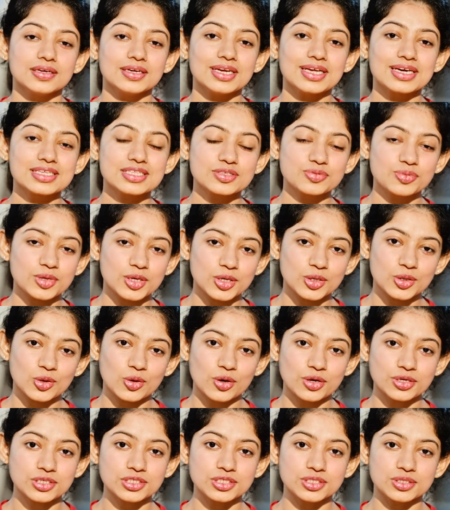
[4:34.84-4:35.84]
Next we are
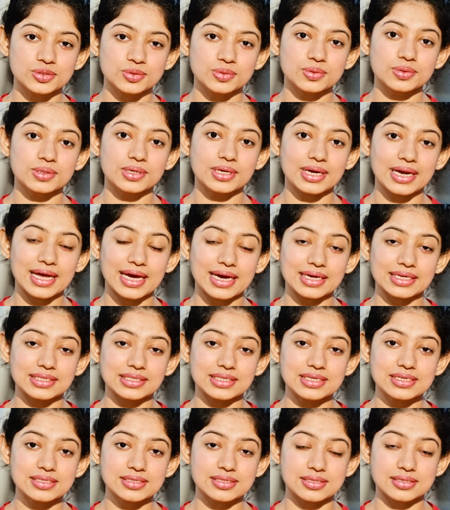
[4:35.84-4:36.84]
going to do
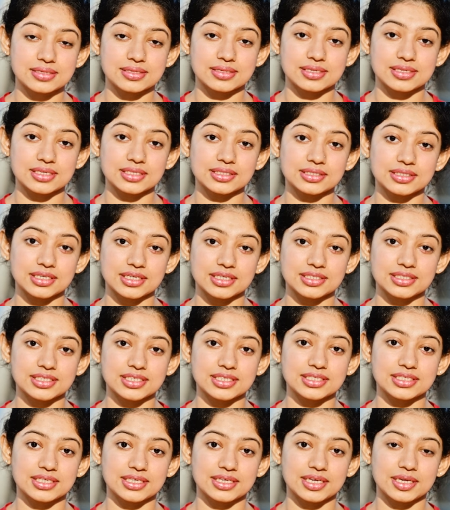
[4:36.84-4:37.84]
ninety, sixty,
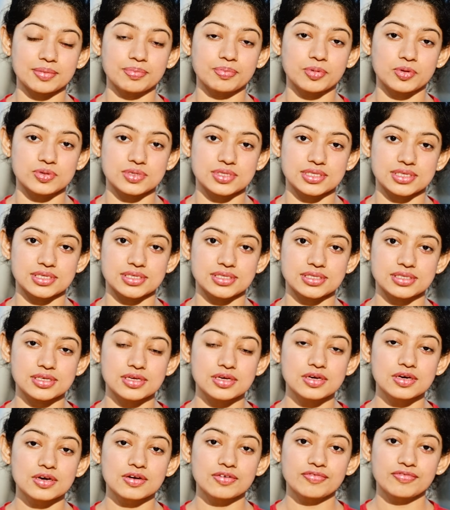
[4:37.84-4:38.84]
thirty degree
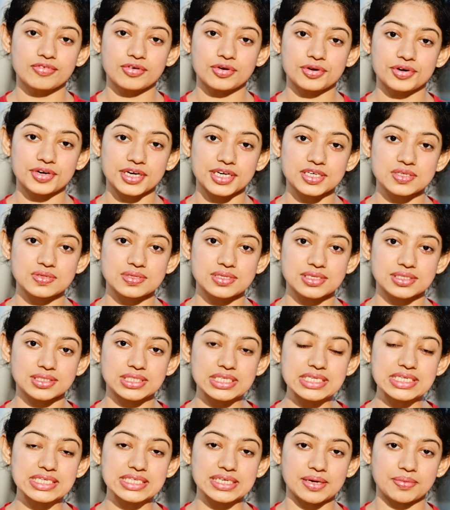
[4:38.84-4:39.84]
poses for
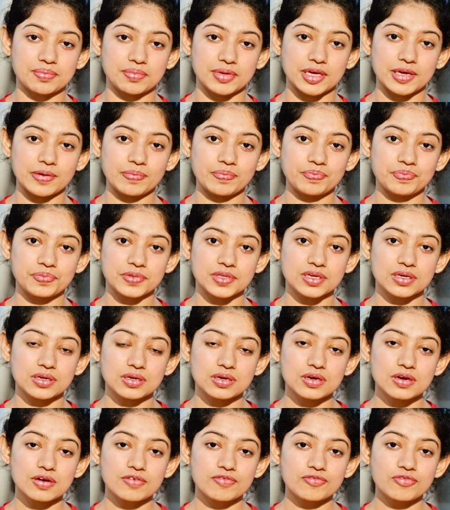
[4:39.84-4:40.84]
reducing the tummy.
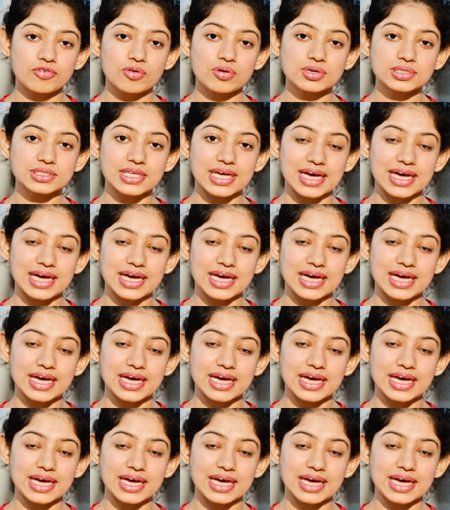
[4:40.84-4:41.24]
For